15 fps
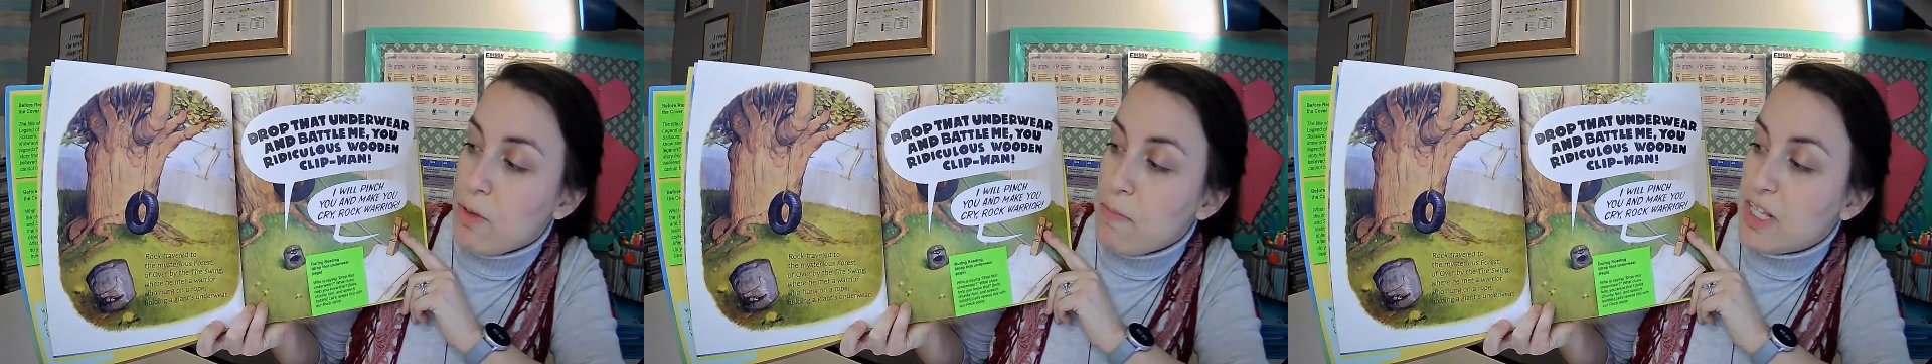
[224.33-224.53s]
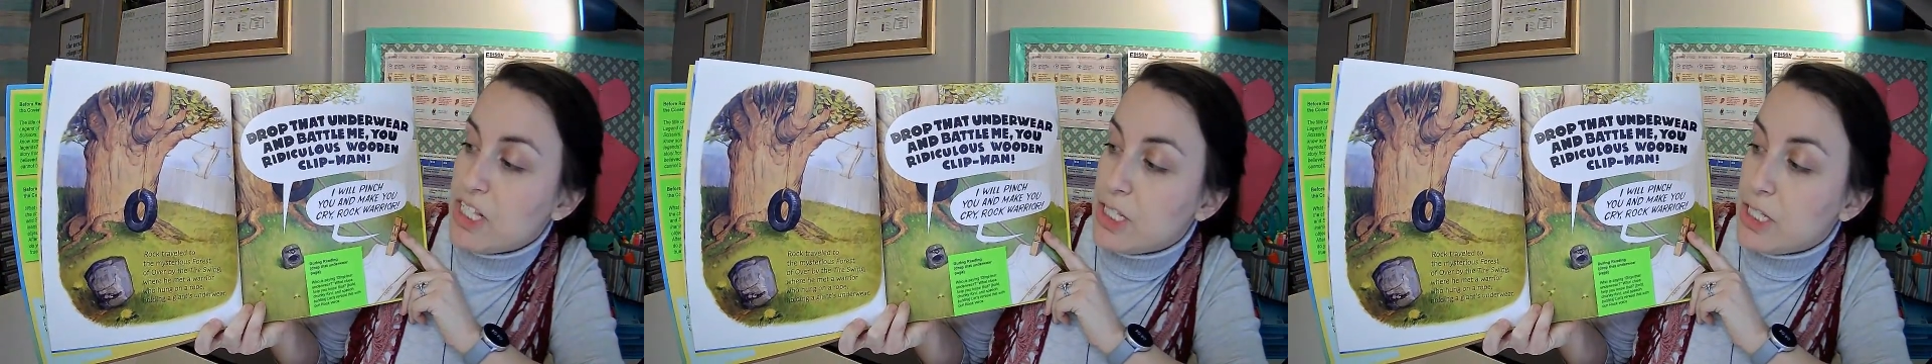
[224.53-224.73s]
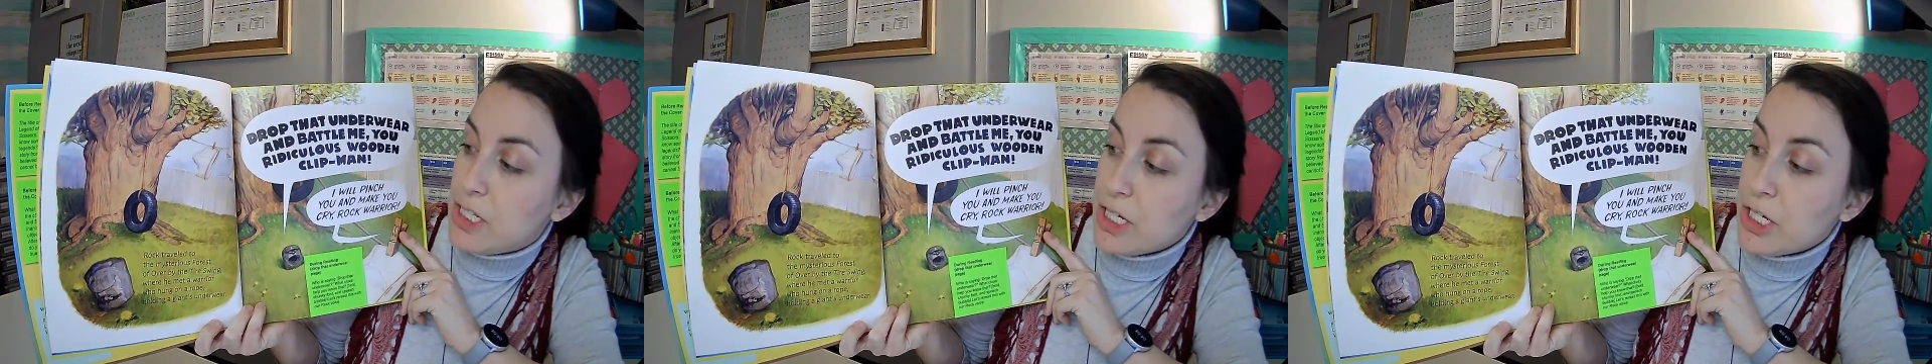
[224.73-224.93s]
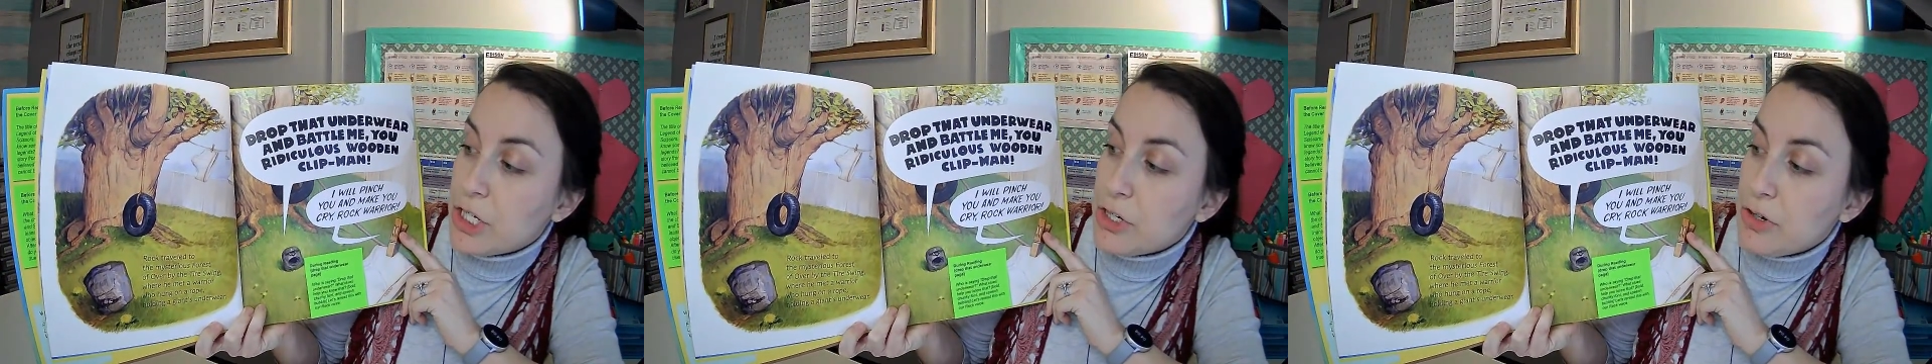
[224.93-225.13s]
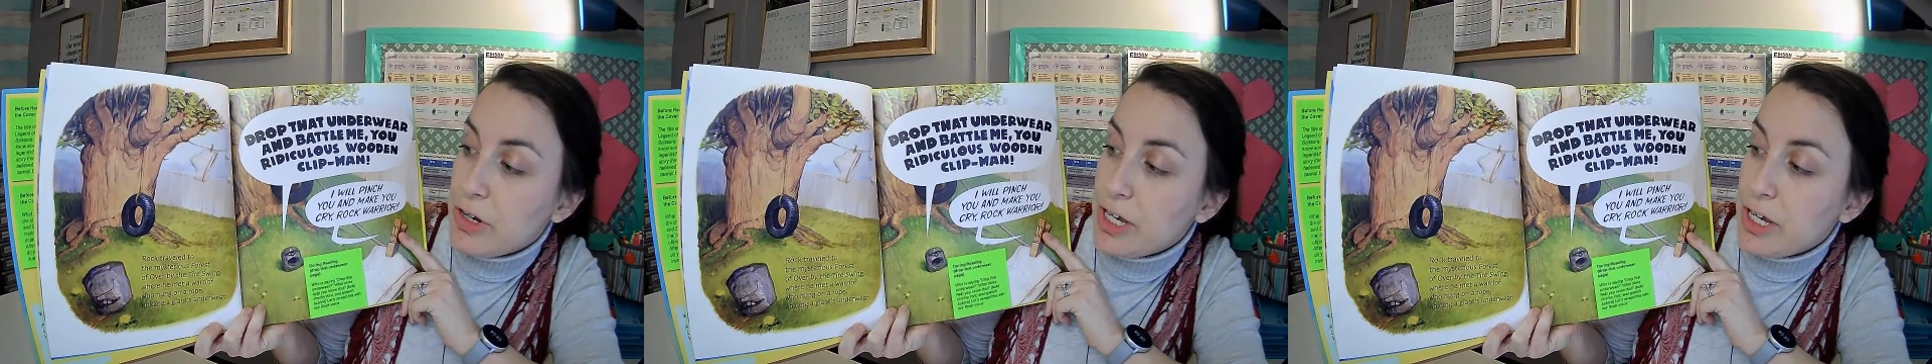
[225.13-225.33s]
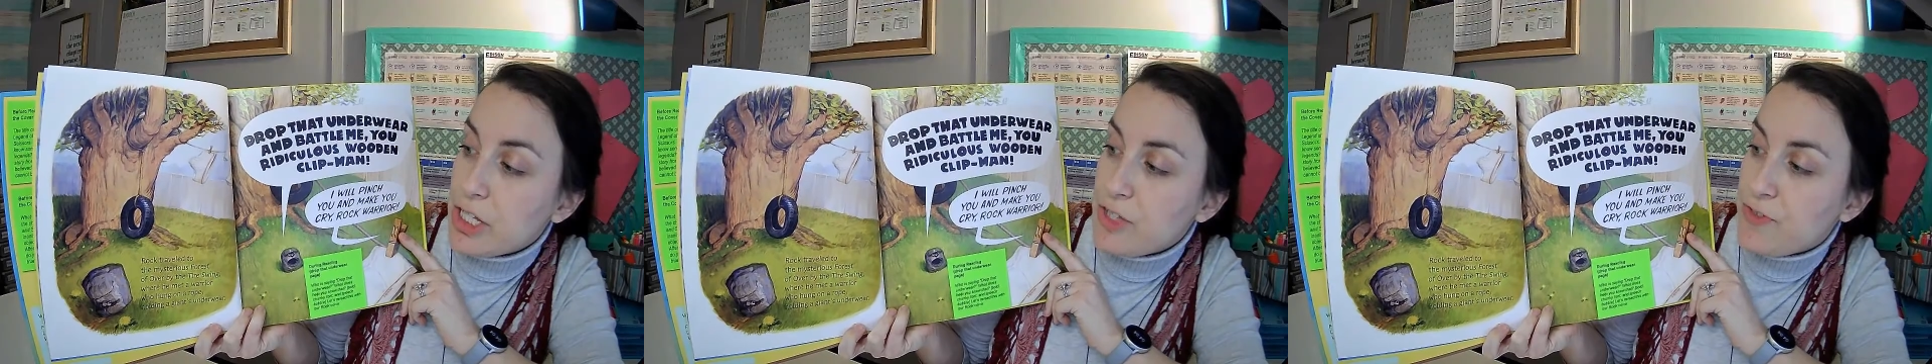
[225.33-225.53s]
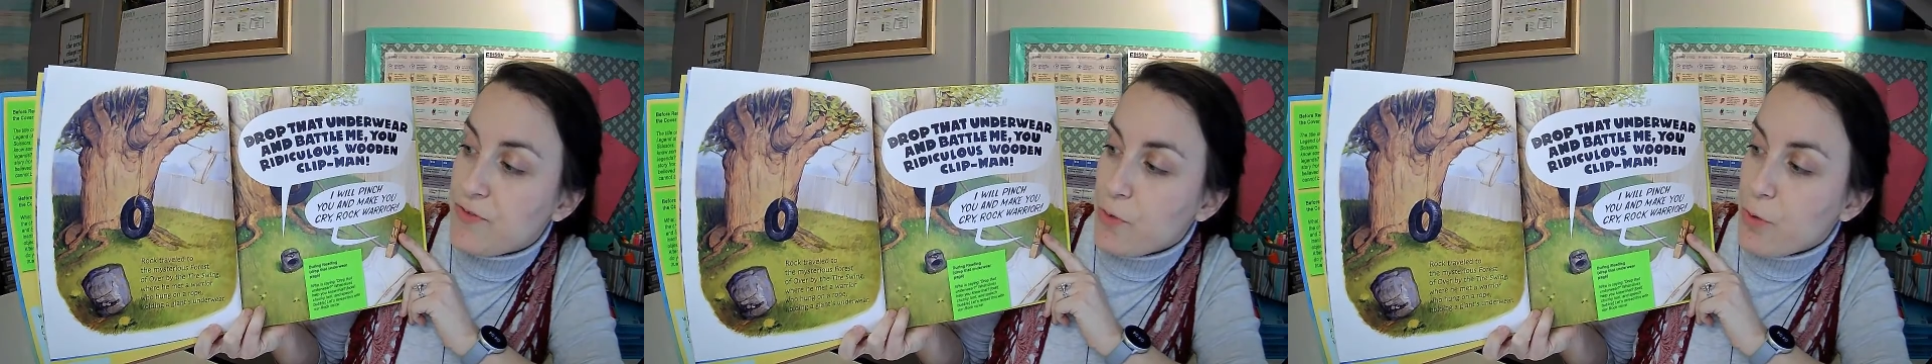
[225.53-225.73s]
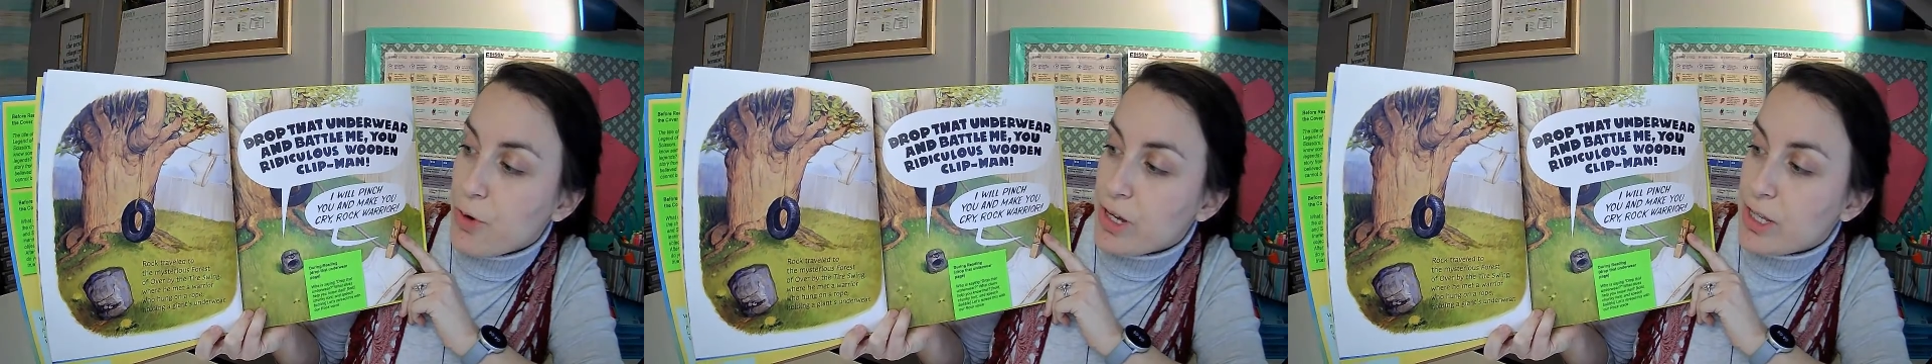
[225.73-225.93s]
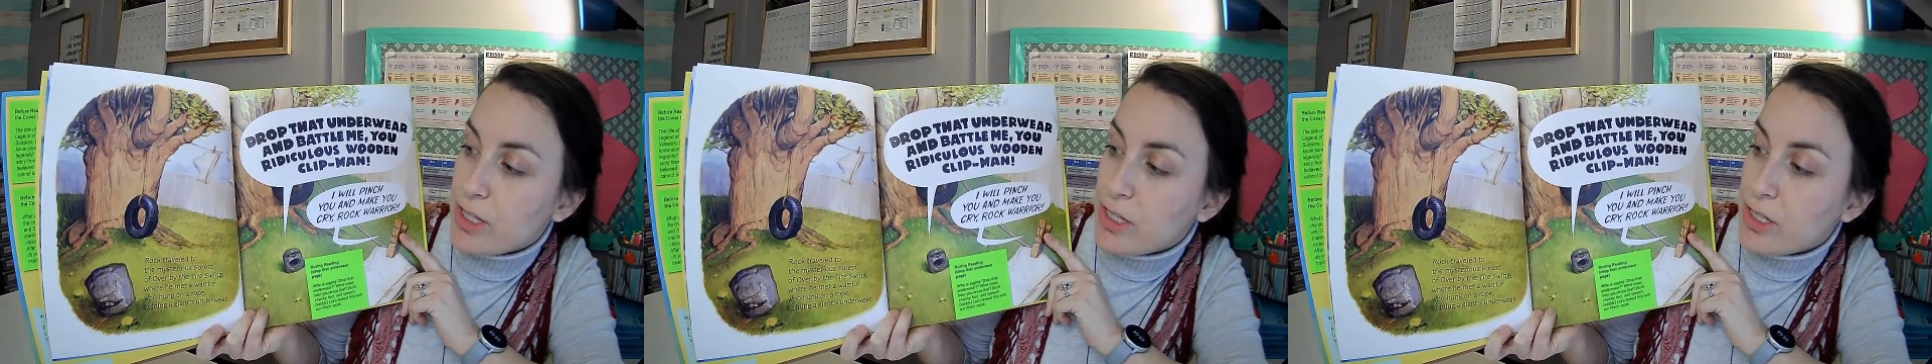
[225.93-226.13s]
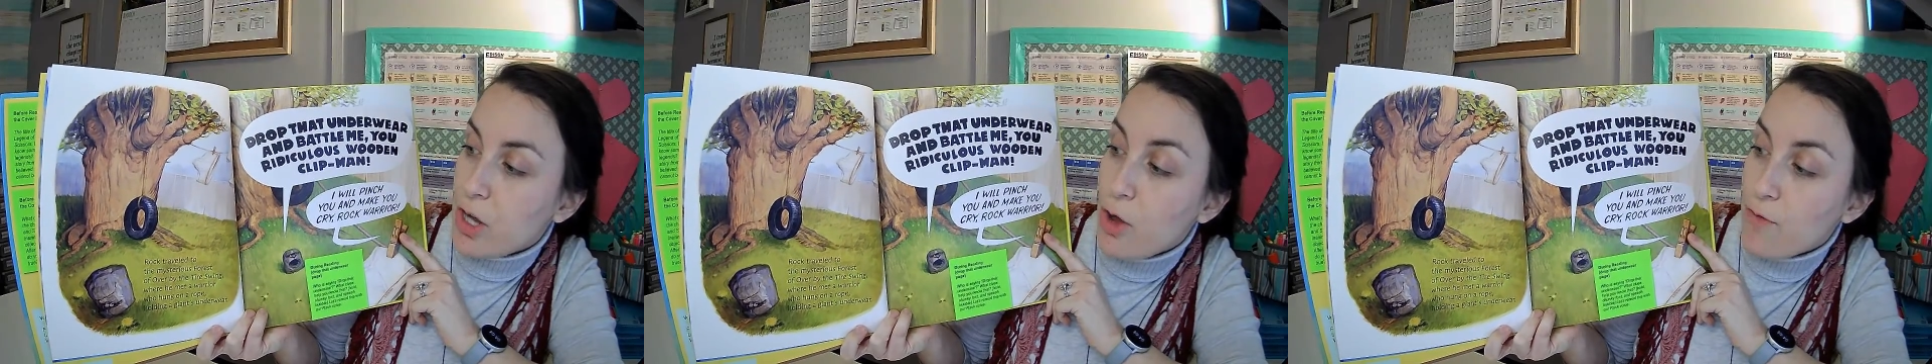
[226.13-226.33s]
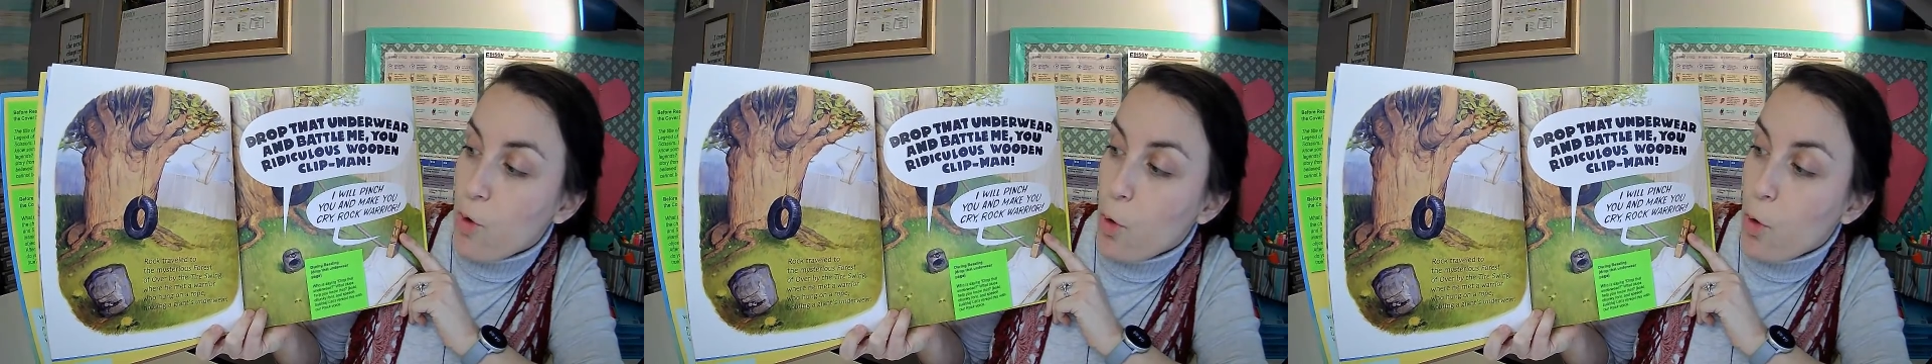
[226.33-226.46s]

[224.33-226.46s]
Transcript: mysterious forest of